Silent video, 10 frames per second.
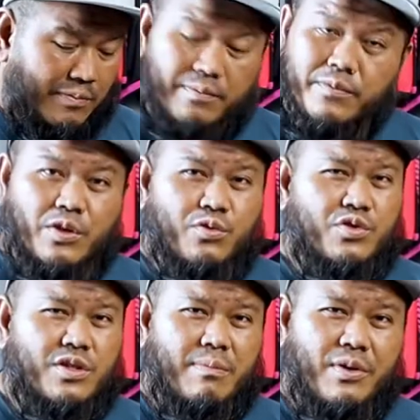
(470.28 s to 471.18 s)
not too
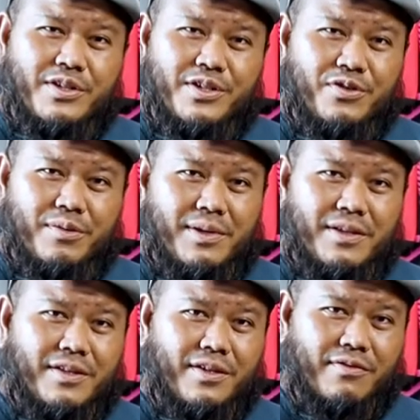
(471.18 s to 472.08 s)
sure about the
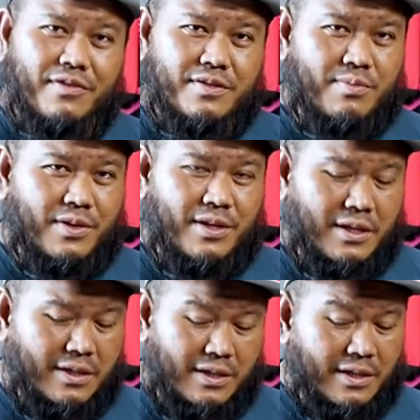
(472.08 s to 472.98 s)
durability of this product.